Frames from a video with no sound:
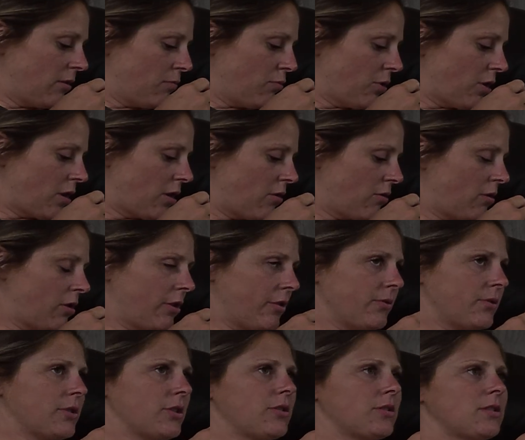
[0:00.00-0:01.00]
to bring you
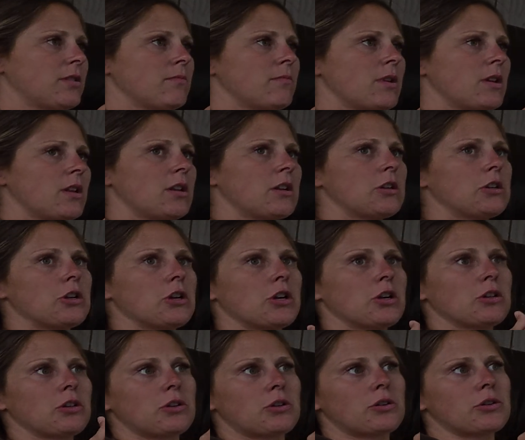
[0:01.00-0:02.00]
closer to meeting
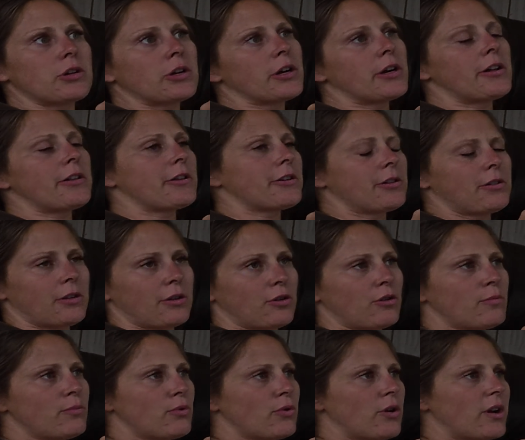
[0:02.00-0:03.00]
your little girl or
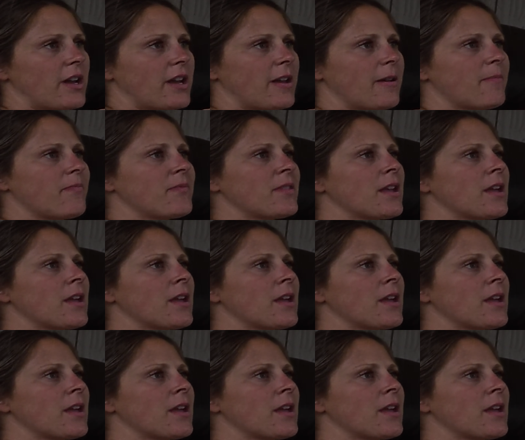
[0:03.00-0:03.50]
little boy.